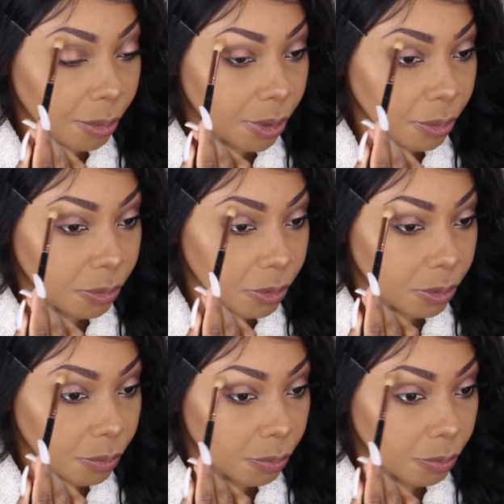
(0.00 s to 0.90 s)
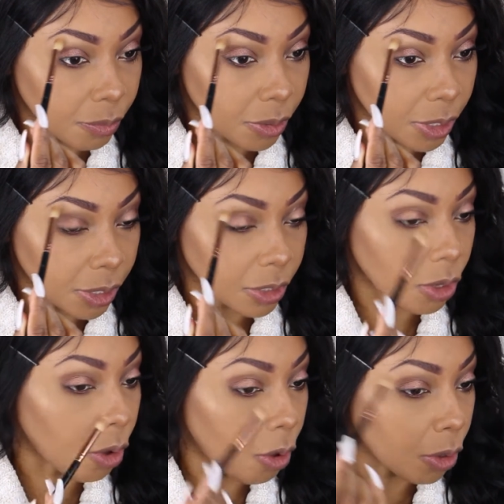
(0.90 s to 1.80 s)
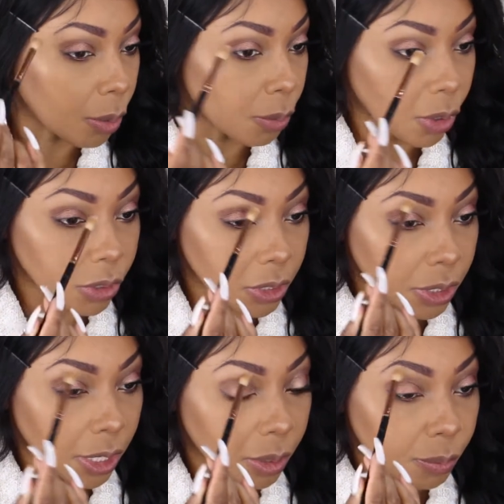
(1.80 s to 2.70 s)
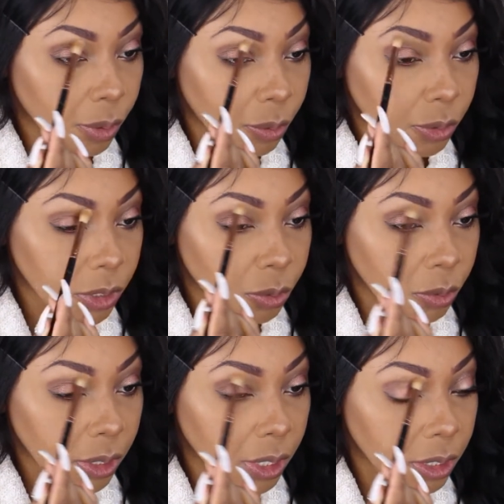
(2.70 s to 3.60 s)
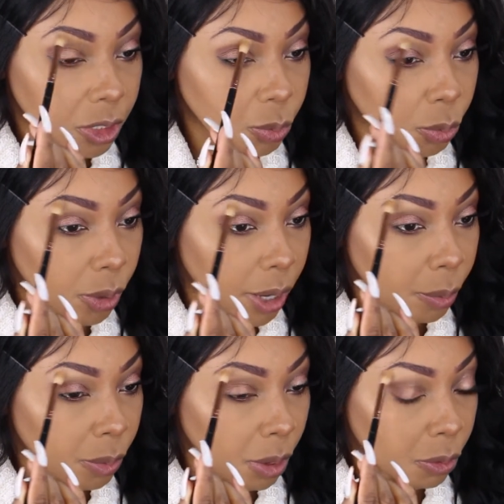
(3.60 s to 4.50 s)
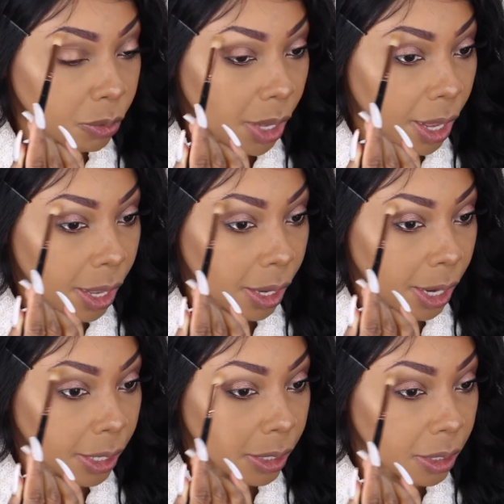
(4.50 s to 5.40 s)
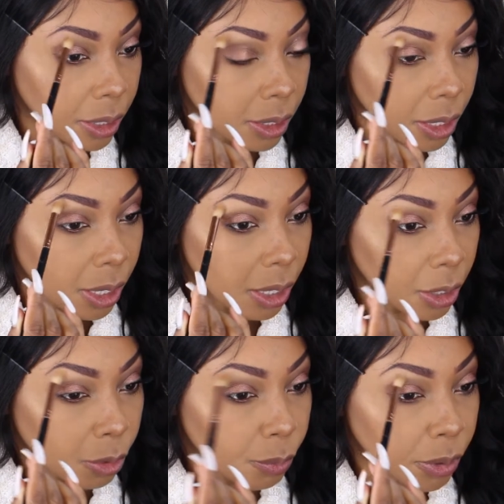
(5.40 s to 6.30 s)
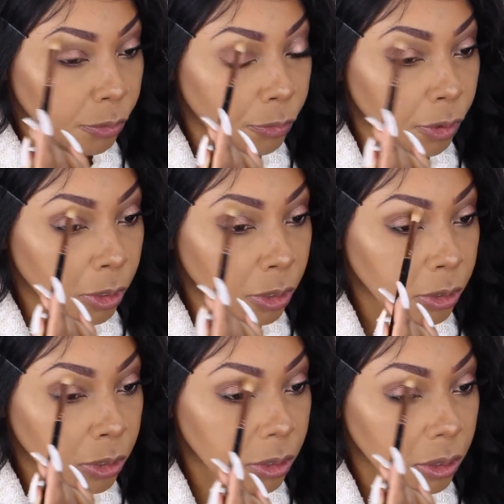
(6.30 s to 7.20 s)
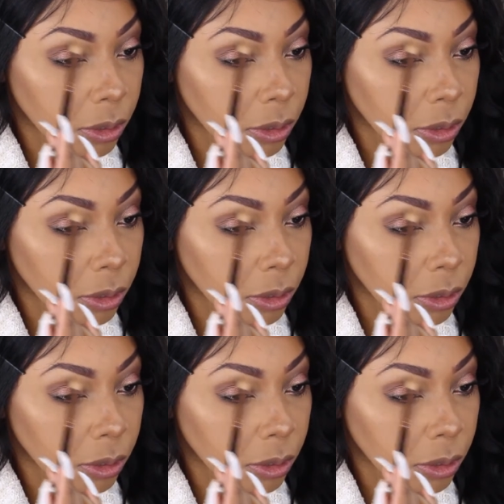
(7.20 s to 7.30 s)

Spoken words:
We're going to get this all to merge together, but we just want to get this brow bone highlighted a little bit first.